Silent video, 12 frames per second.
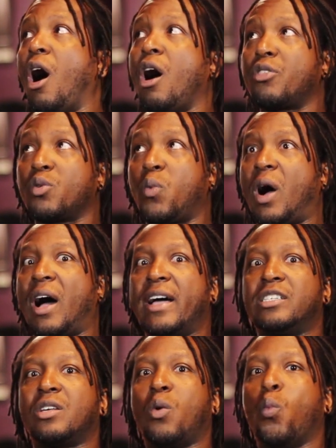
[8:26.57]

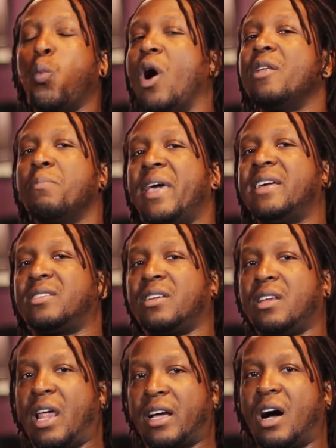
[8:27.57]
Otherwise, what makes
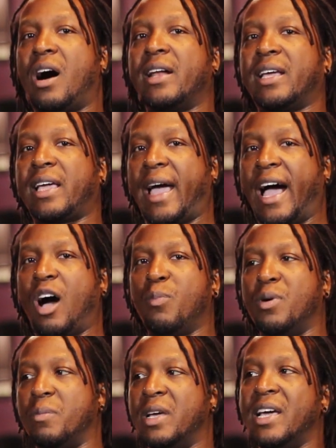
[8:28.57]
it an iconic
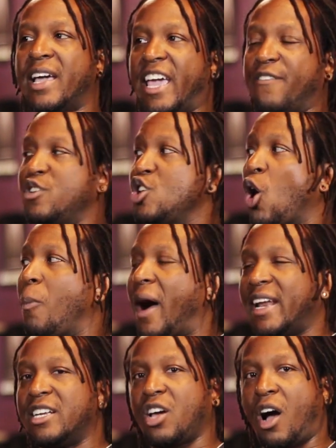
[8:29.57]
album? If
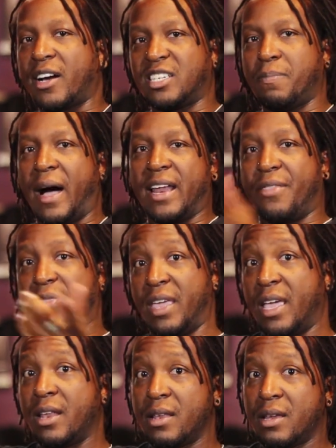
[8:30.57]
nobody talks about it
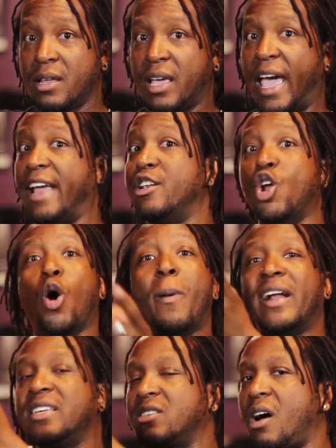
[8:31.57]
then, and
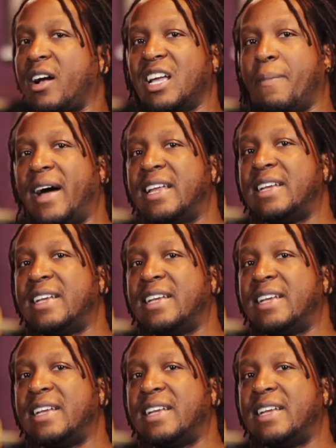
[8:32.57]
nobody's talking about